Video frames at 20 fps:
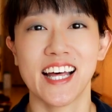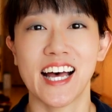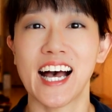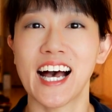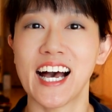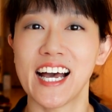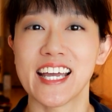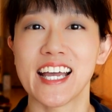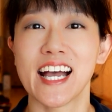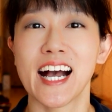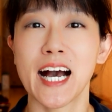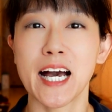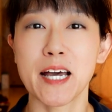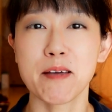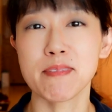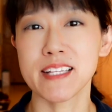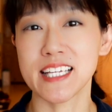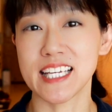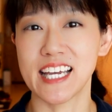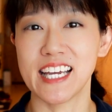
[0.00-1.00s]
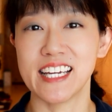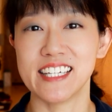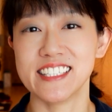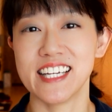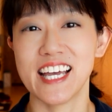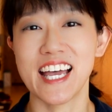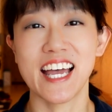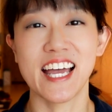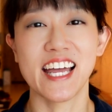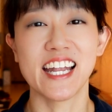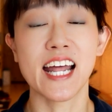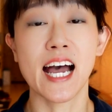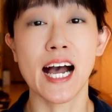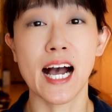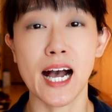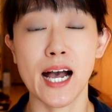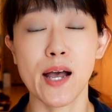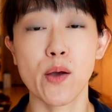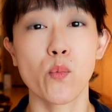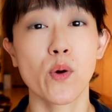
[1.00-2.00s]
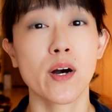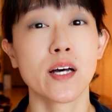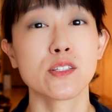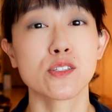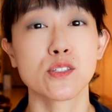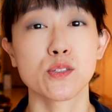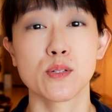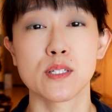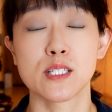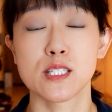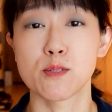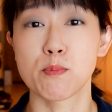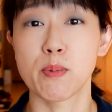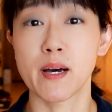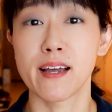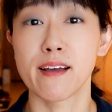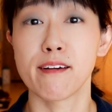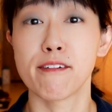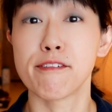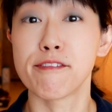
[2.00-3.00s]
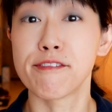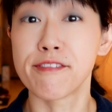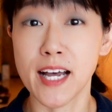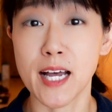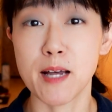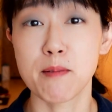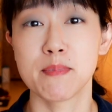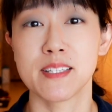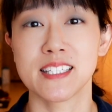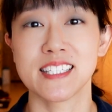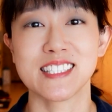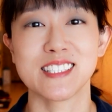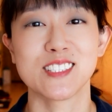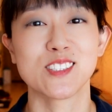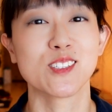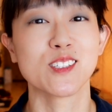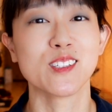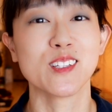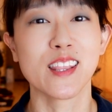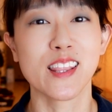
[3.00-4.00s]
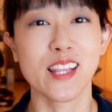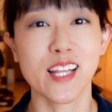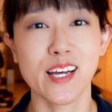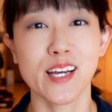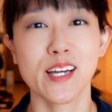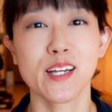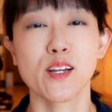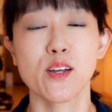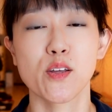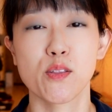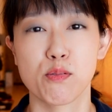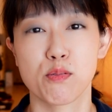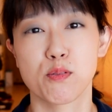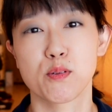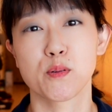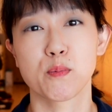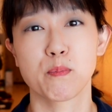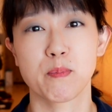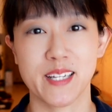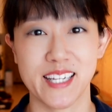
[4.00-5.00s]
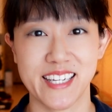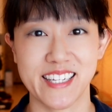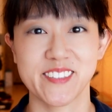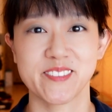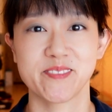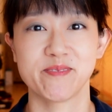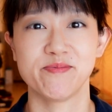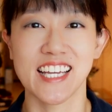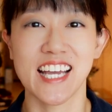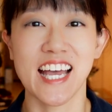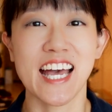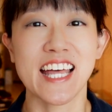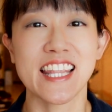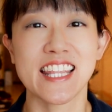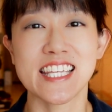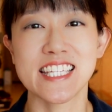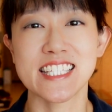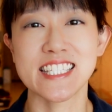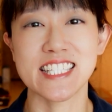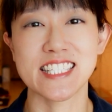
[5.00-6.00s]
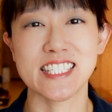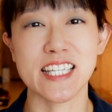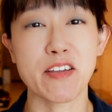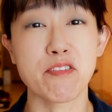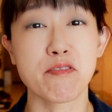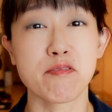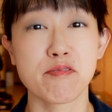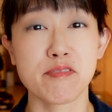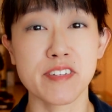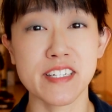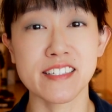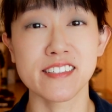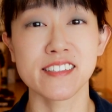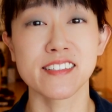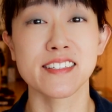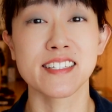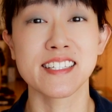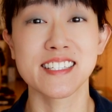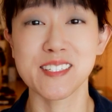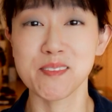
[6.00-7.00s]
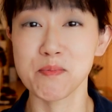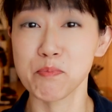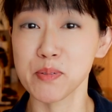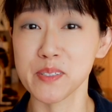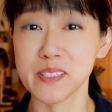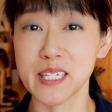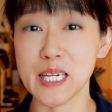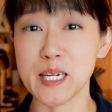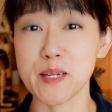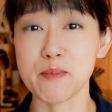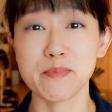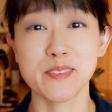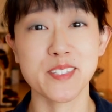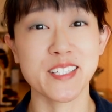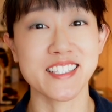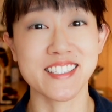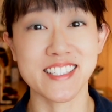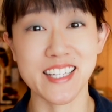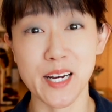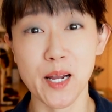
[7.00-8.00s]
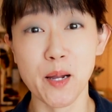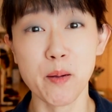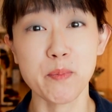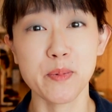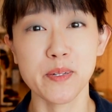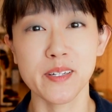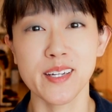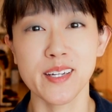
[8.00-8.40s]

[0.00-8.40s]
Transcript: Hi, I'm Ly-ann and I want to inspire families to learn through play. This is a real simple game to set up.